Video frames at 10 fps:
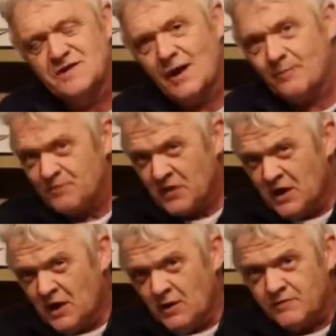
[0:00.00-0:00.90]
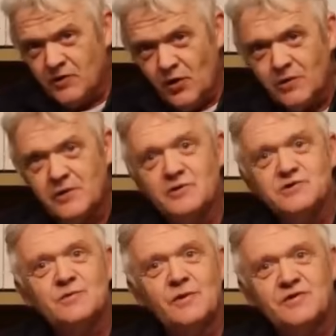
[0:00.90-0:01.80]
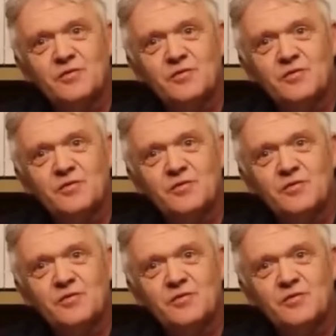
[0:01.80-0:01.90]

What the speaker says: Now, for all those who want